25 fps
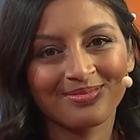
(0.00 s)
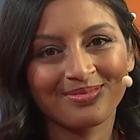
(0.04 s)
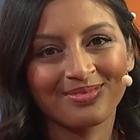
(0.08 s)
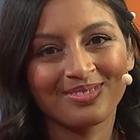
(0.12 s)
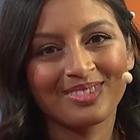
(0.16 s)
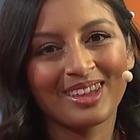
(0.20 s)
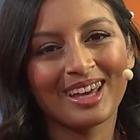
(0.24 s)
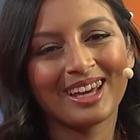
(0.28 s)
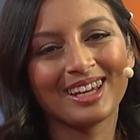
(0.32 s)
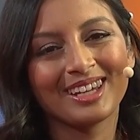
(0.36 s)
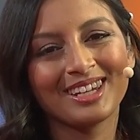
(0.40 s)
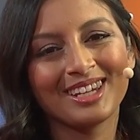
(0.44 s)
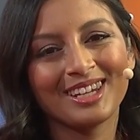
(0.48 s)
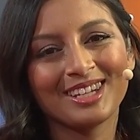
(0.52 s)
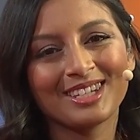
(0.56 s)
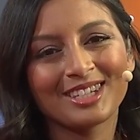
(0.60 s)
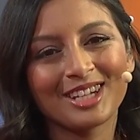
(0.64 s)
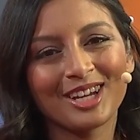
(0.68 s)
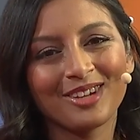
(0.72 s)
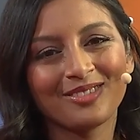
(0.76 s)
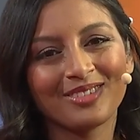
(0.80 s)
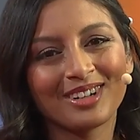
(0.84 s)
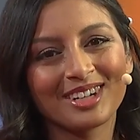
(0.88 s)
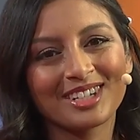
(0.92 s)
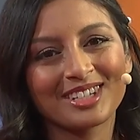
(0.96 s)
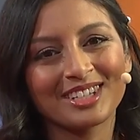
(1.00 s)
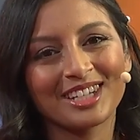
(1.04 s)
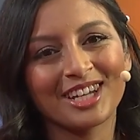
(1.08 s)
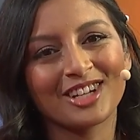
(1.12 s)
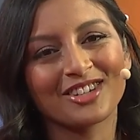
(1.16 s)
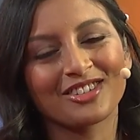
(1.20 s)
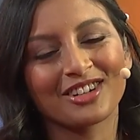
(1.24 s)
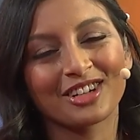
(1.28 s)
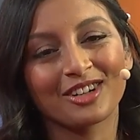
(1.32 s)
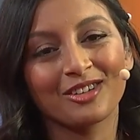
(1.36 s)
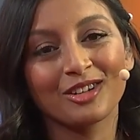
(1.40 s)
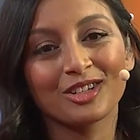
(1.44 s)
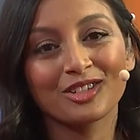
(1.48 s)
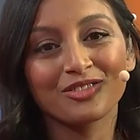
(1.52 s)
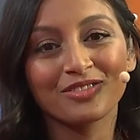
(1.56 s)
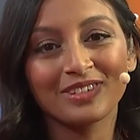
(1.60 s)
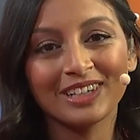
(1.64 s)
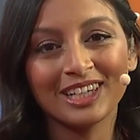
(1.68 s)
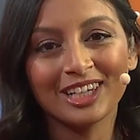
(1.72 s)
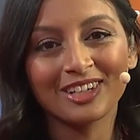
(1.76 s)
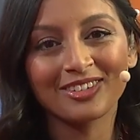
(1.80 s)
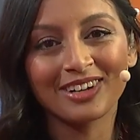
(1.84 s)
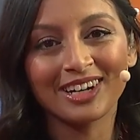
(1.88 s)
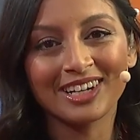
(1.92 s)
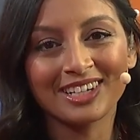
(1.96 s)
Thank you so much, Cedric. It was
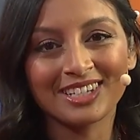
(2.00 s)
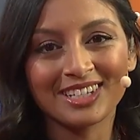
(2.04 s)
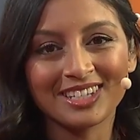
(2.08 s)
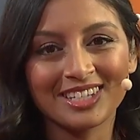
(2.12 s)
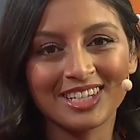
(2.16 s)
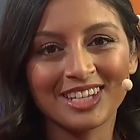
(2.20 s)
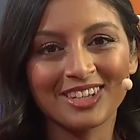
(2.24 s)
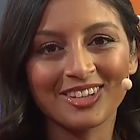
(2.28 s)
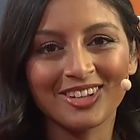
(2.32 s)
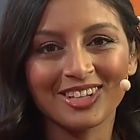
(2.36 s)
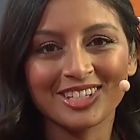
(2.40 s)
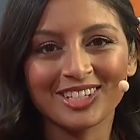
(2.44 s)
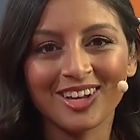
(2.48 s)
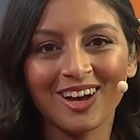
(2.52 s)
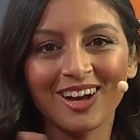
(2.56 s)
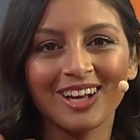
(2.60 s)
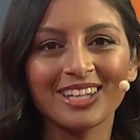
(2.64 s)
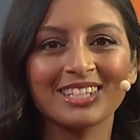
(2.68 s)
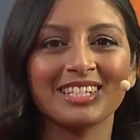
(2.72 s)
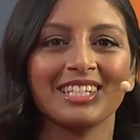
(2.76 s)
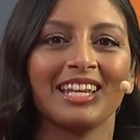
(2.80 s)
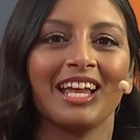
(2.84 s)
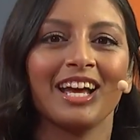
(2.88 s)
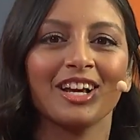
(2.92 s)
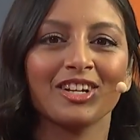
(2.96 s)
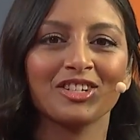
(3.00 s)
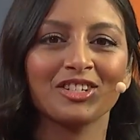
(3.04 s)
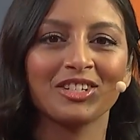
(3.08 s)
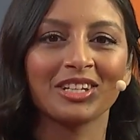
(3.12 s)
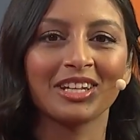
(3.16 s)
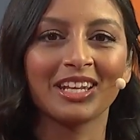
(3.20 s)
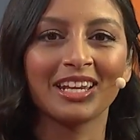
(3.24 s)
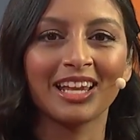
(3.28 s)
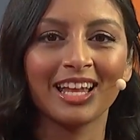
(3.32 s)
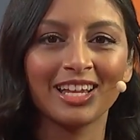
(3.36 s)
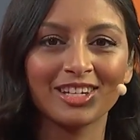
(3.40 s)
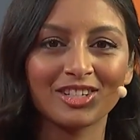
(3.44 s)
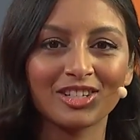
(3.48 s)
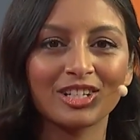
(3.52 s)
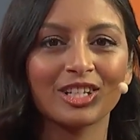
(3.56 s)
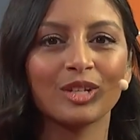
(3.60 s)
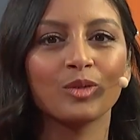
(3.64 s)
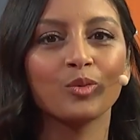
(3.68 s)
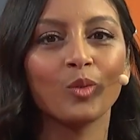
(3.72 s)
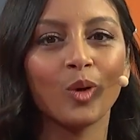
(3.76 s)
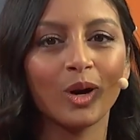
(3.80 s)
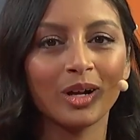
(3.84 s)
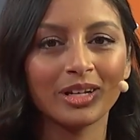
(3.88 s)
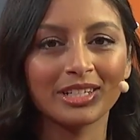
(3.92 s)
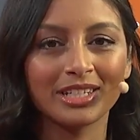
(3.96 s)
really great to see those cars in action and actually
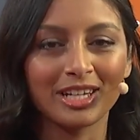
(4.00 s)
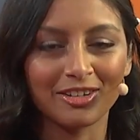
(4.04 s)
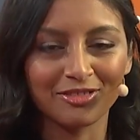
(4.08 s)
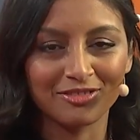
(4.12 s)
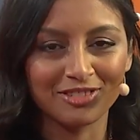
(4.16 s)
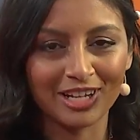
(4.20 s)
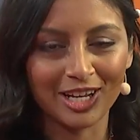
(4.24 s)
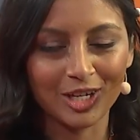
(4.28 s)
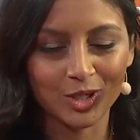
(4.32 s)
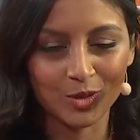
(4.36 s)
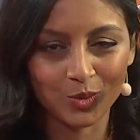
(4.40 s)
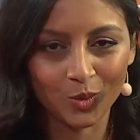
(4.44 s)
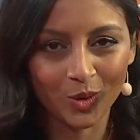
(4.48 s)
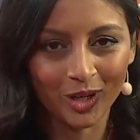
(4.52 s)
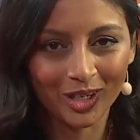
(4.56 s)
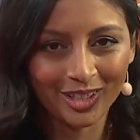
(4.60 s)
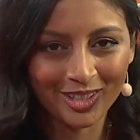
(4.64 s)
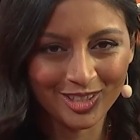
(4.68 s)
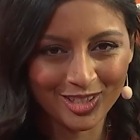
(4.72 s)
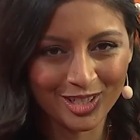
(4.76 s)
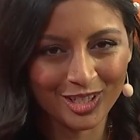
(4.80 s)
what DevDash was.